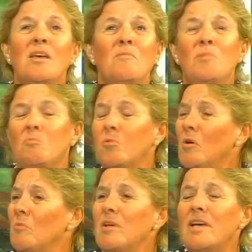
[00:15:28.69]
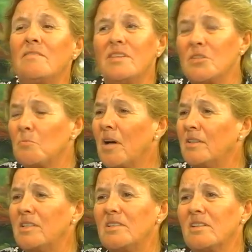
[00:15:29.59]
but boy, we have this
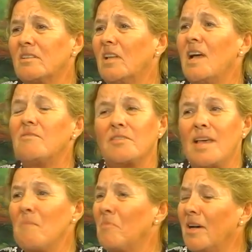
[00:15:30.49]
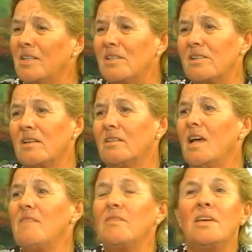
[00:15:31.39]
bondage in our life or that bondage in our
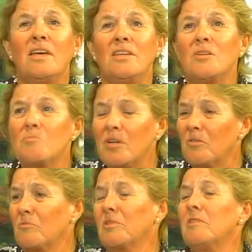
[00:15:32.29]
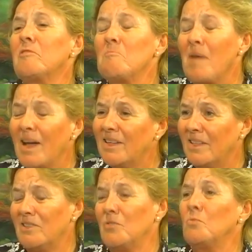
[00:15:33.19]
life. And your book really
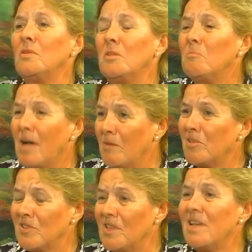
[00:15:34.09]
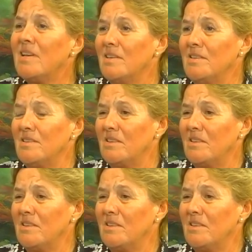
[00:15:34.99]
reminded us what the Bible says.